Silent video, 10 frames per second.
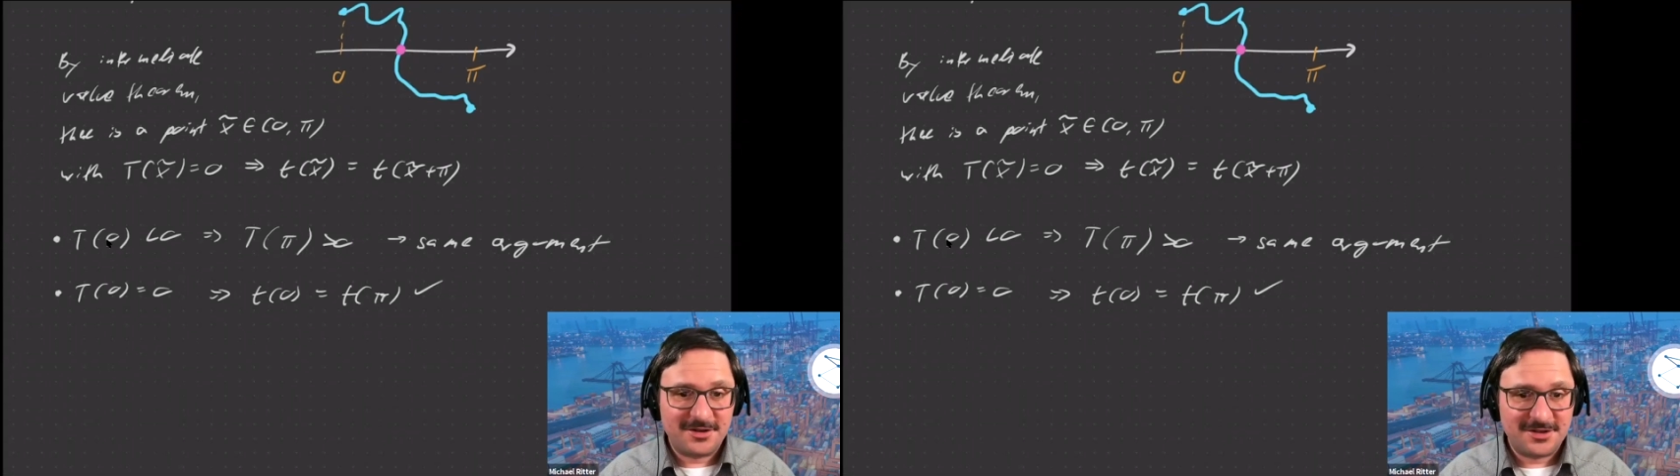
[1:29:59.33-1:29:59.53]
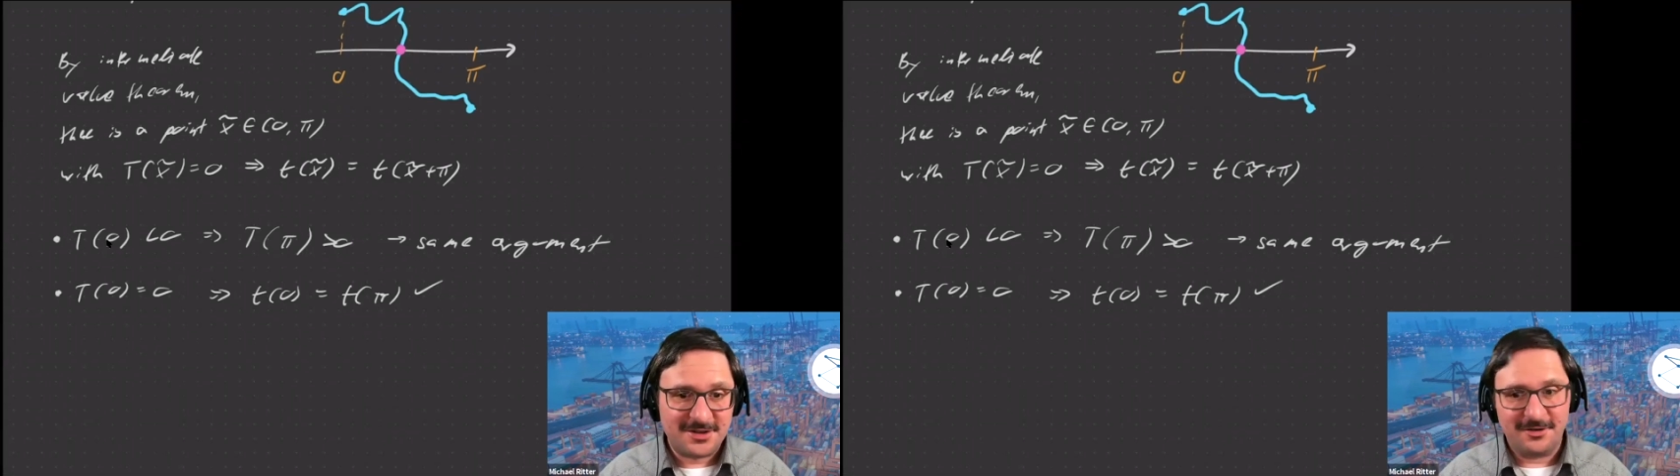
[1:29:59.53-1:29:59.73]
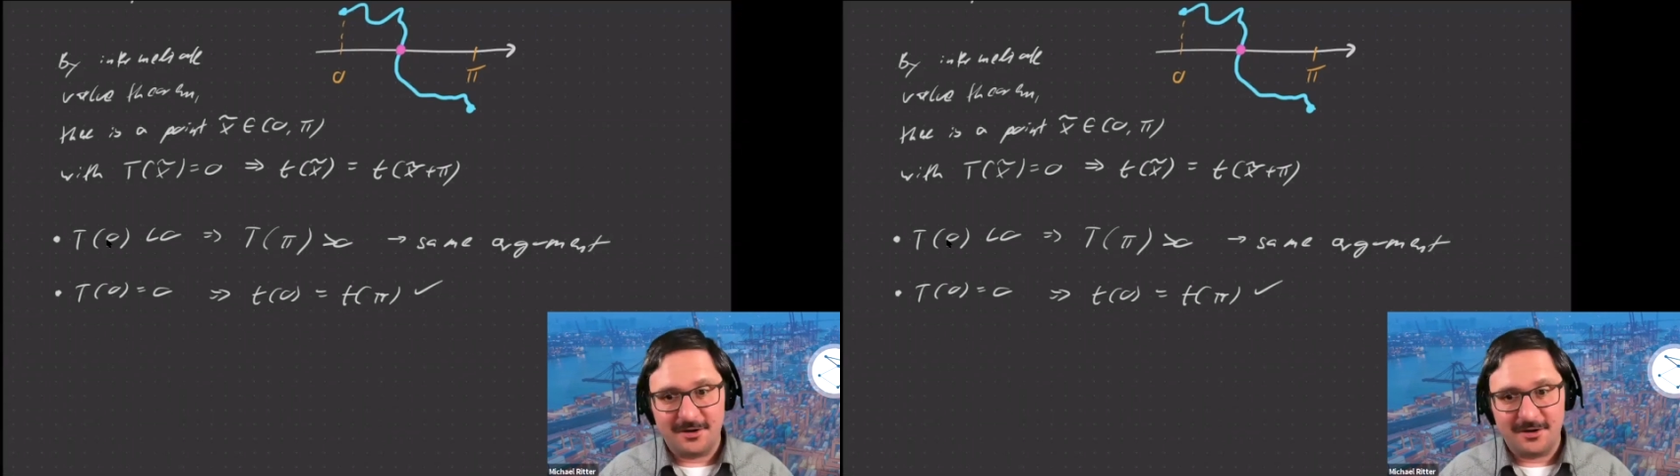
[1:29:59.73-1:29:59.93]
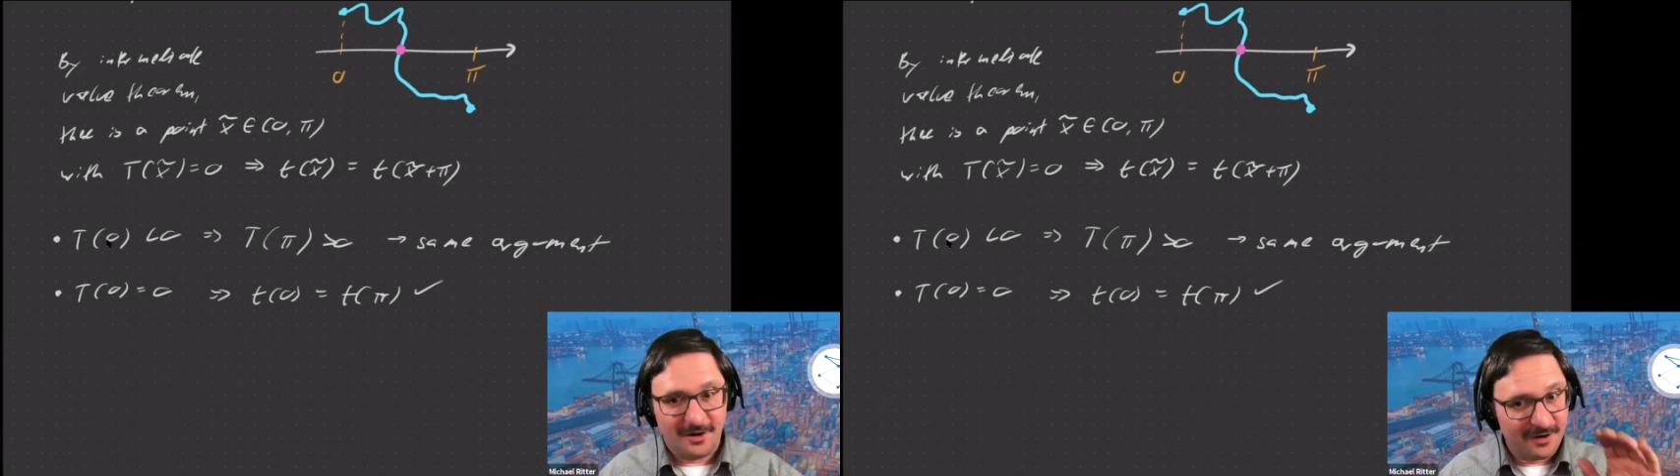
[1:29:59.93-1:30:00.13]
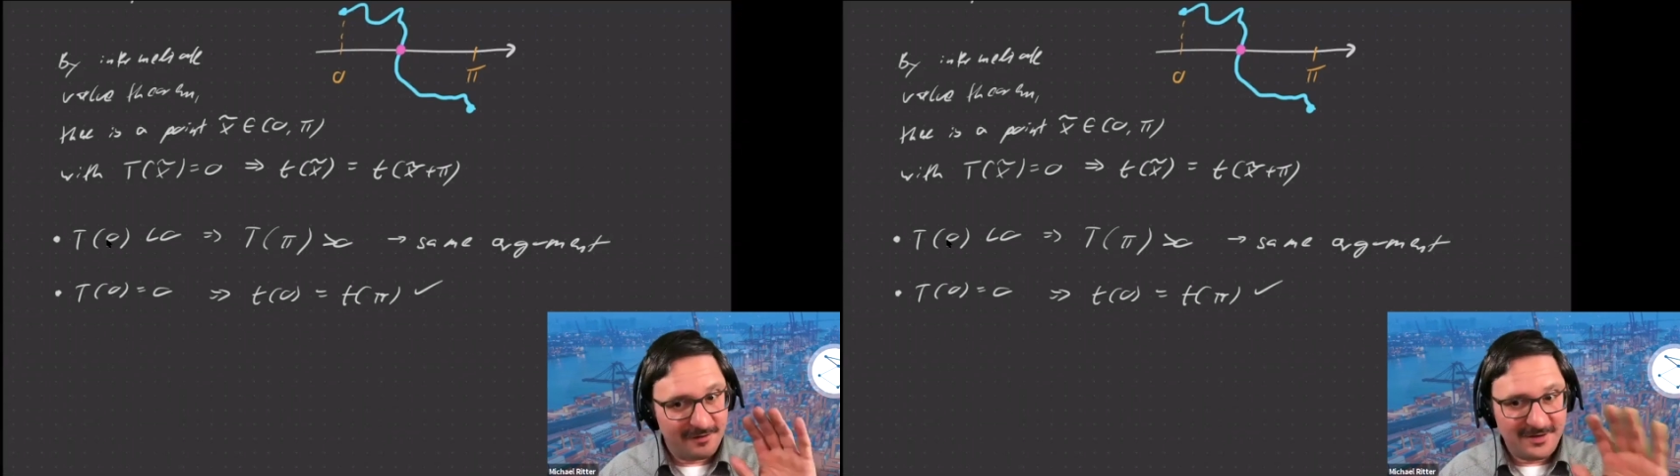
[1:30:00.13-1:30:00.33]
so not
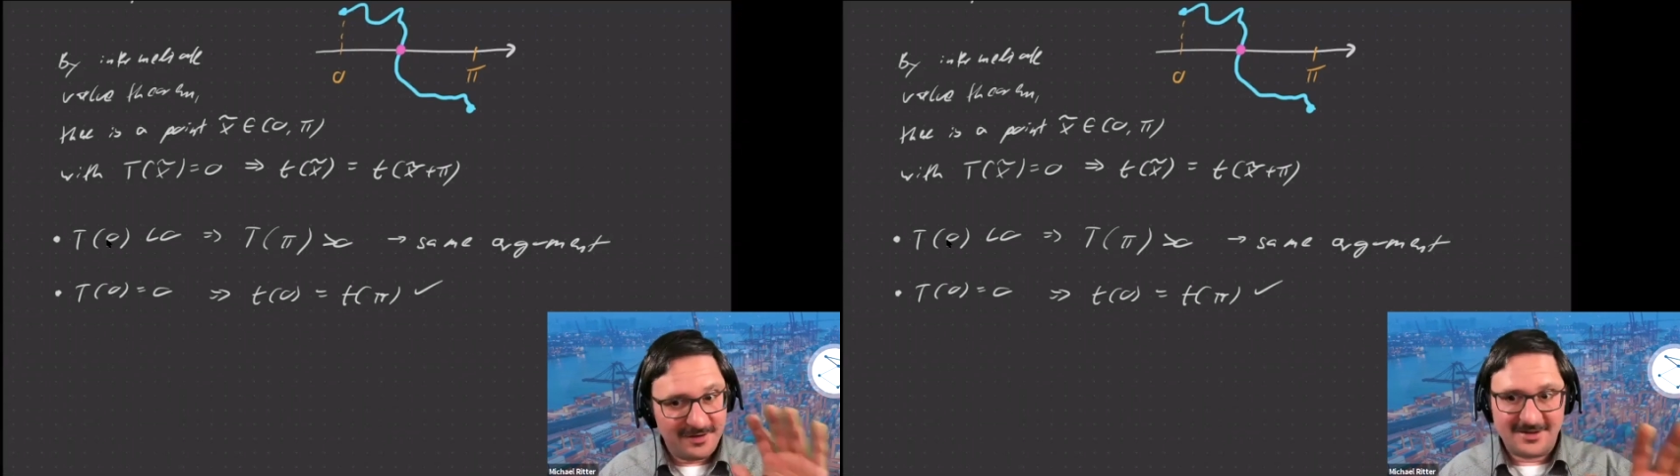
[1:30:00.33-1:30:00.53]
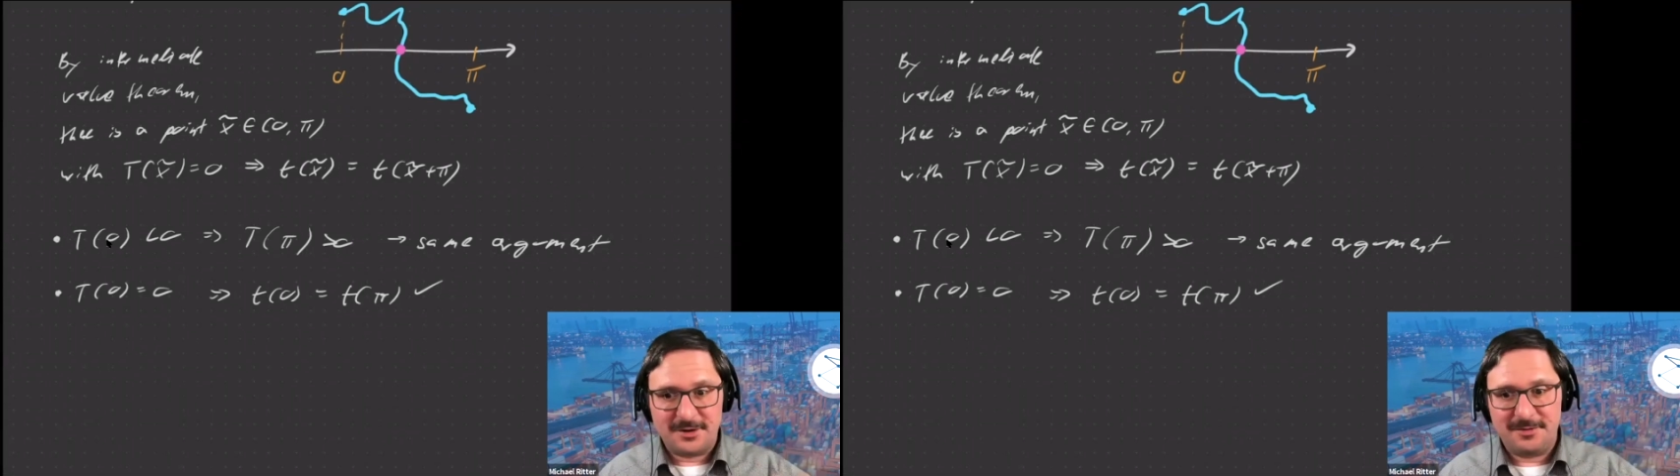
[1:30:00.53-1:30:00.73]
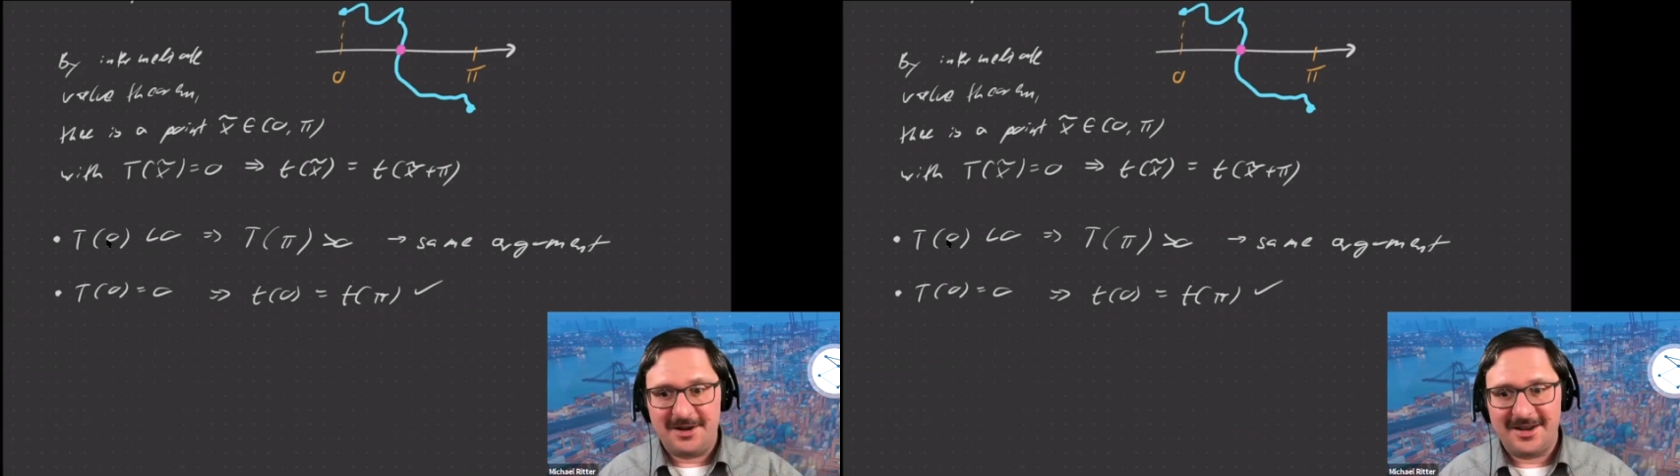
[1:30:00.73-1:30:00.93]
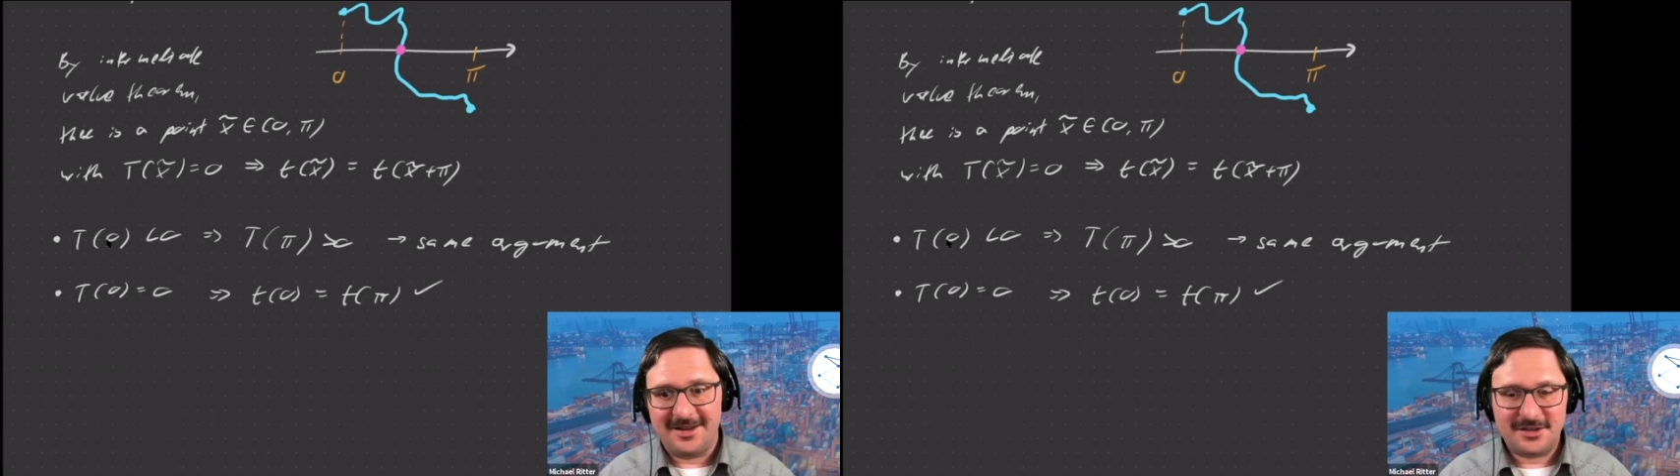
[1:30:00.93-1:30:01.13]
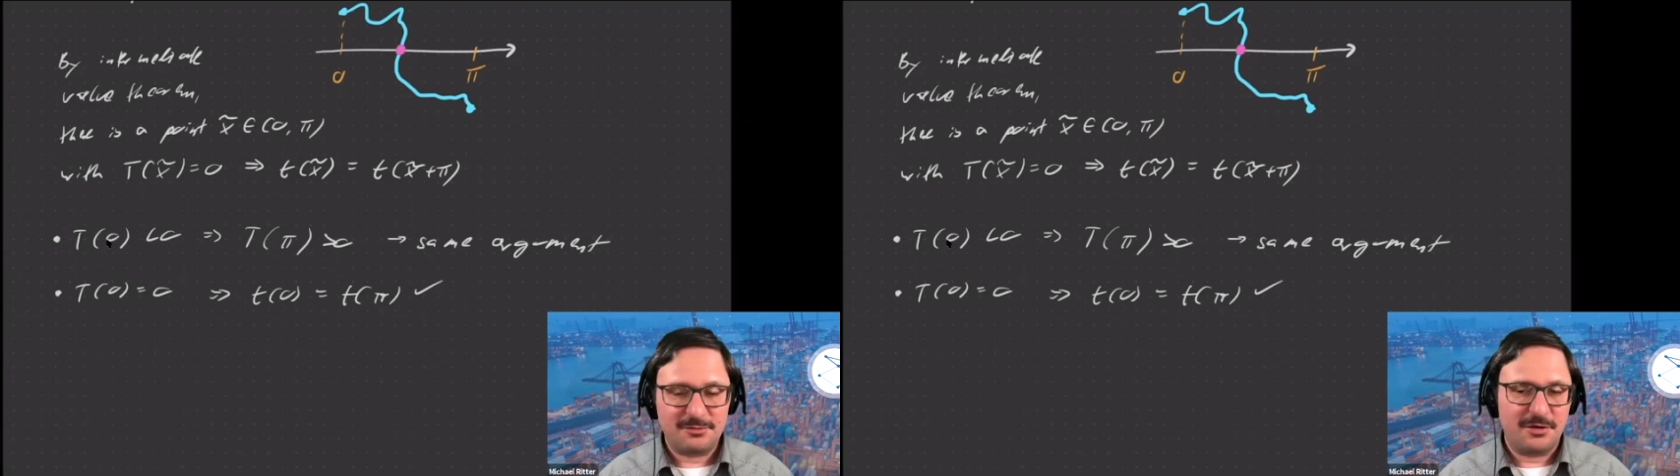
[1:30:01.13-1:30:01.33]
all of the exam would be like
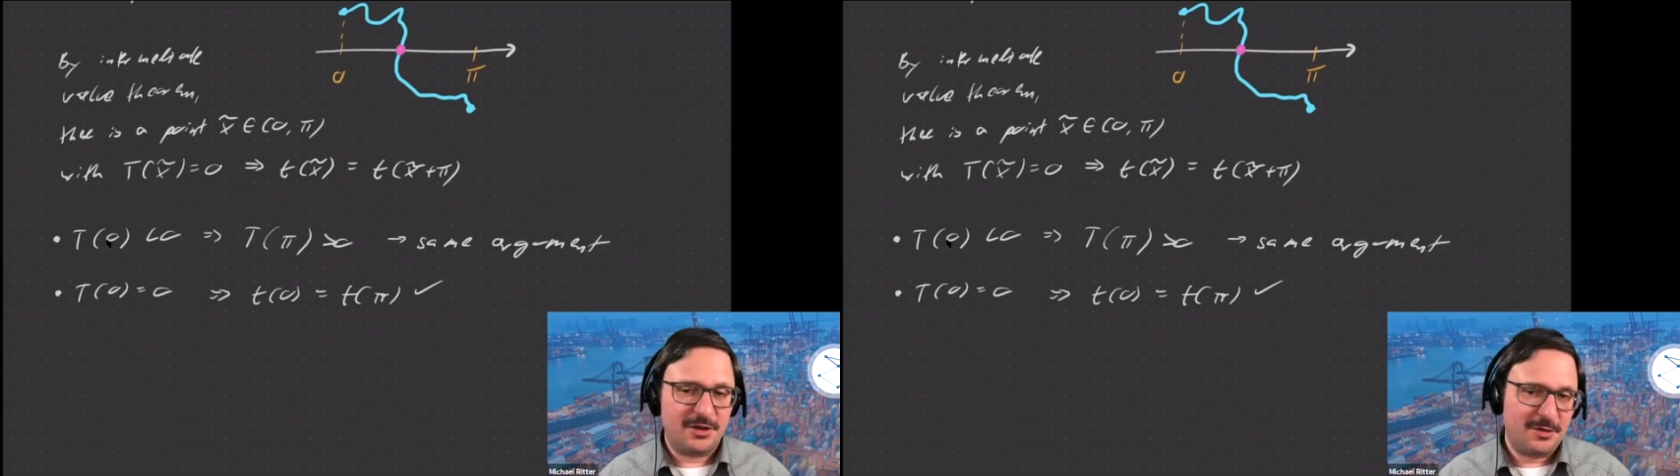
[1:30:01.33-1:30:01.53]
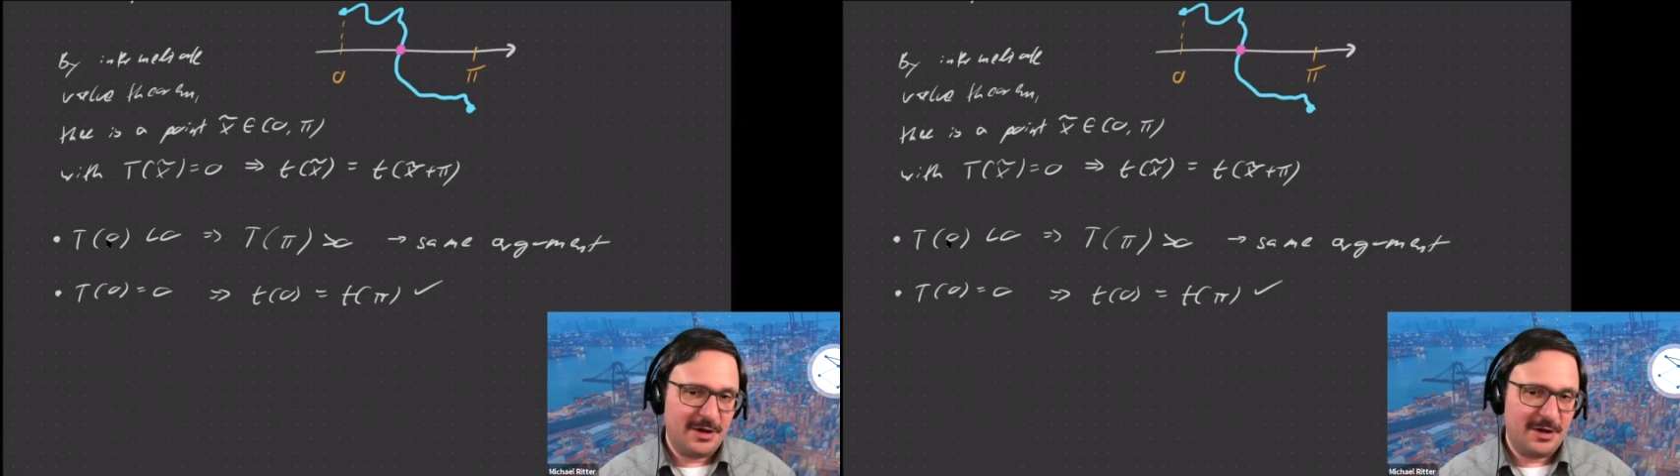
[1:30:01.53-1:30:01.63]
this, but there might